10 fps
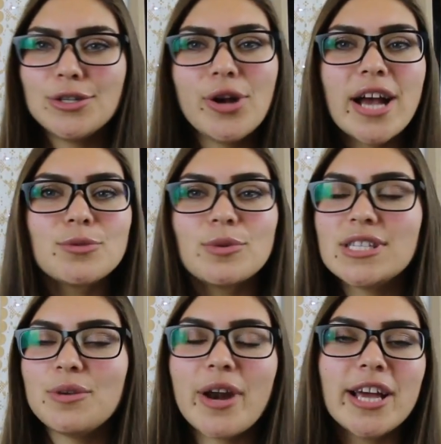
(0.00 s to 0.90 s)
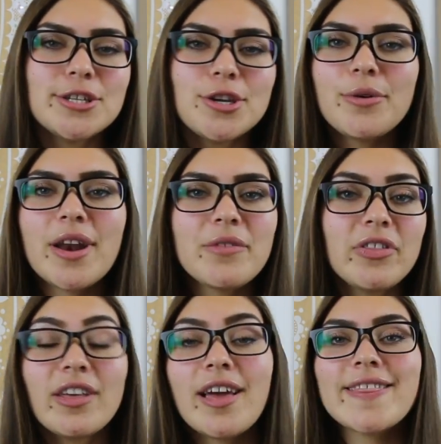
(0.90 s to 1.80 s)
You guys will see what I do and
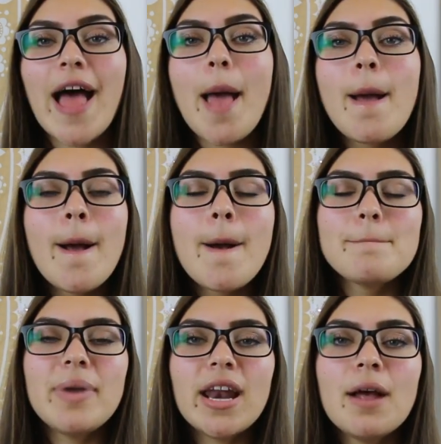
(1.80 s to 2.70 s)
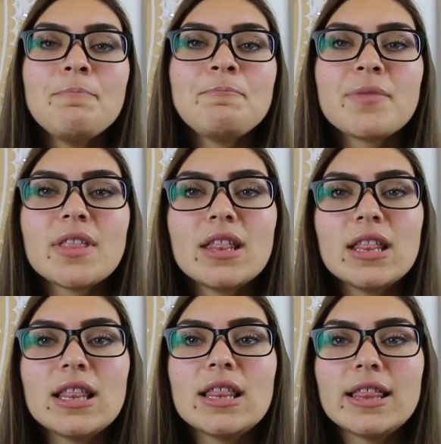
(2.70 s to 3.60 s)
everything like that. But
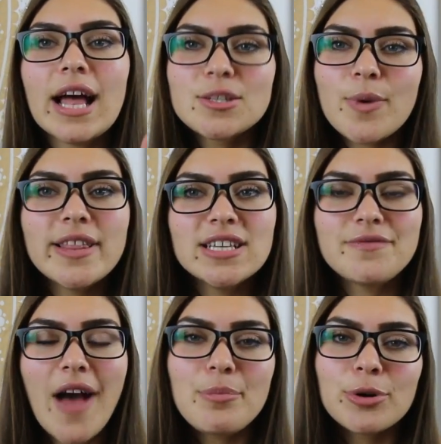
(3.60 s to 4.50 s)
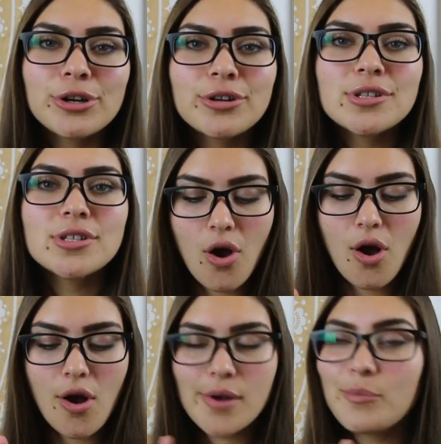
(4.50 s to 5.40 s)
that's why these fat burners
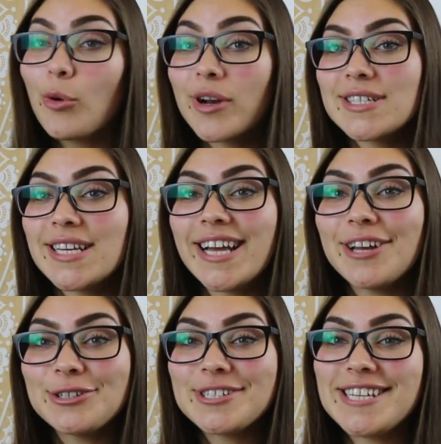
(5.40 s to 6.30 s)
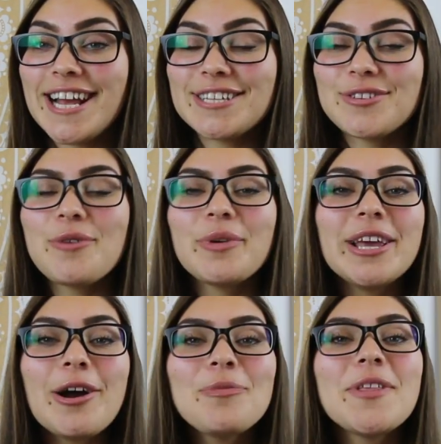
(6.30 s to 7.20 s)
are important to like understand. So I
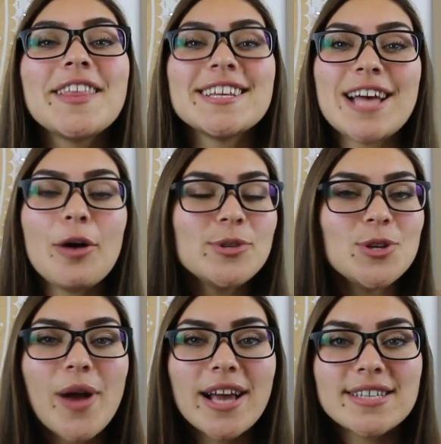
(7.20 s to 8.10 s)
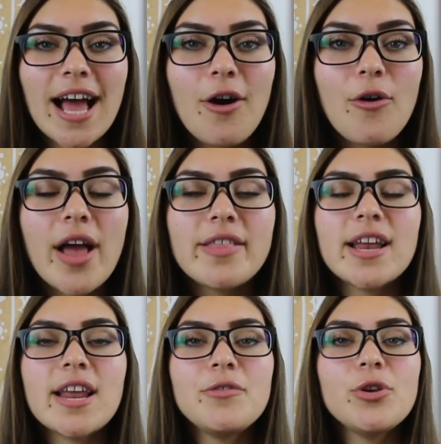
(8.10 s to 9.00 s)
really hope that this helps you guys out. And
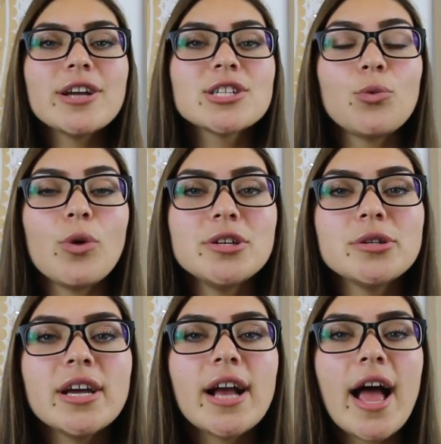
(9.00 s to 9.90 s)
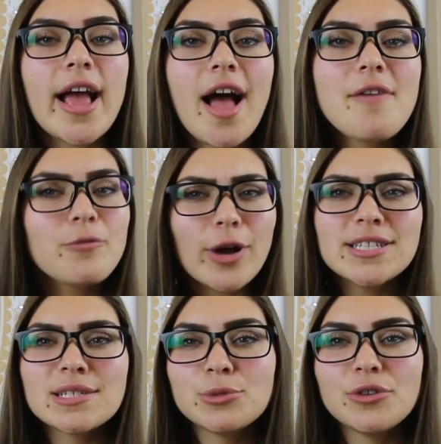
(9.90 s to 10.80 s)
then if you guys are wondering, I have
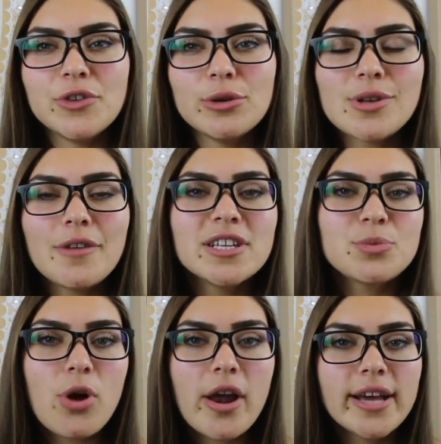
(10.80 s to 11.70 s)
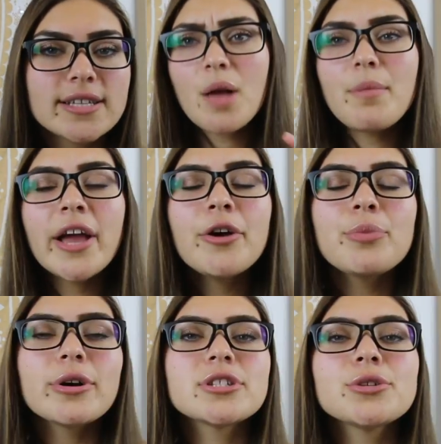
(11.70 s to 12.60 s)
read some reviews on this product. My
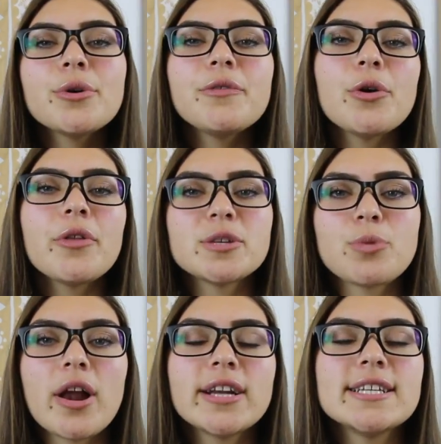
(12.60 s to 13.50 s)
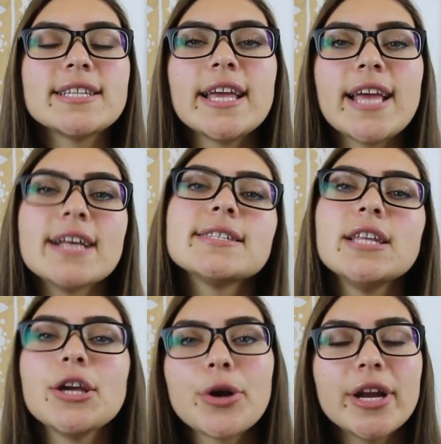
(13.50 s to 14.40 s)
own personal review on this product is that yes,
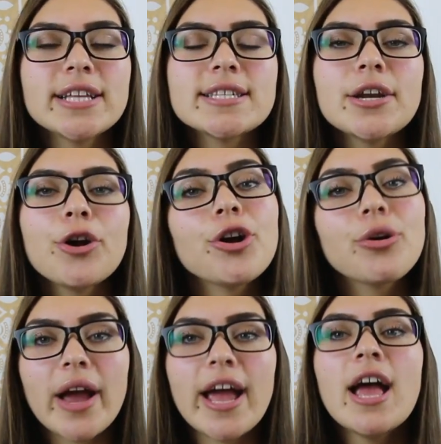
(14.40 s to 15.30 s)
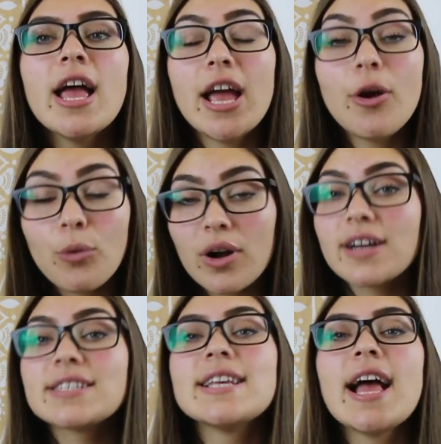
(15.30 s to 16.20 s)
the ingredients in it are great. It
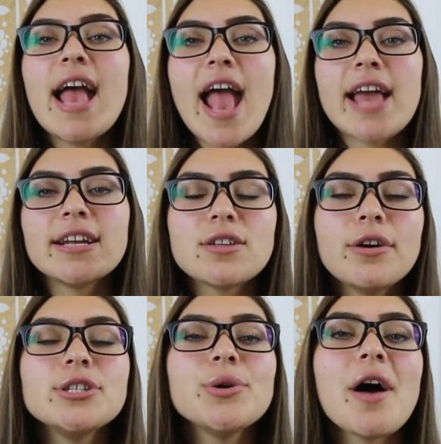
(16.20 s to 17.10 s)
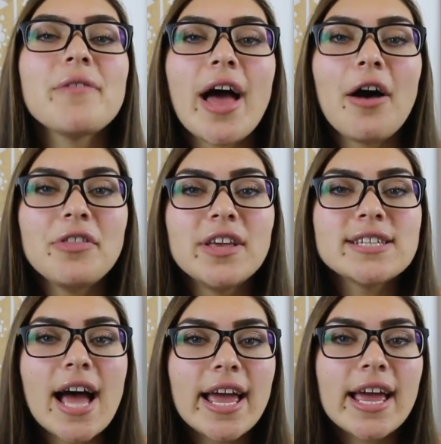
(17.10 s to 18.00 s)
works and as long as you have a healthy
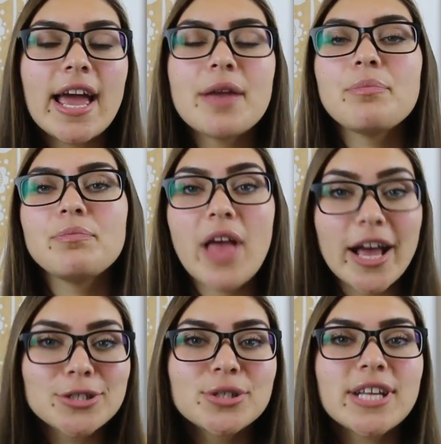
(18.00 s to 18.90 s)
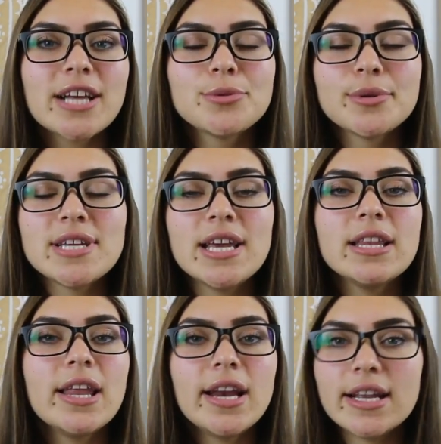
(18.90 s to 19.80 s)
diet and exercise
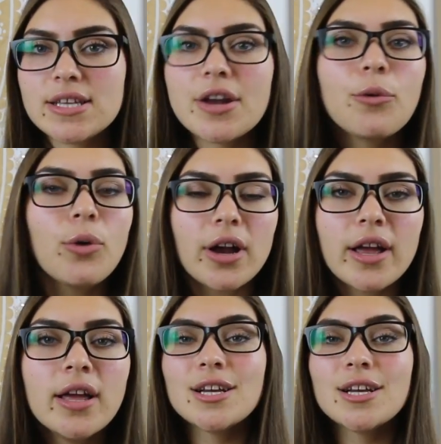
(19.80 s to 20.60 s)
routine, then it's gonna work.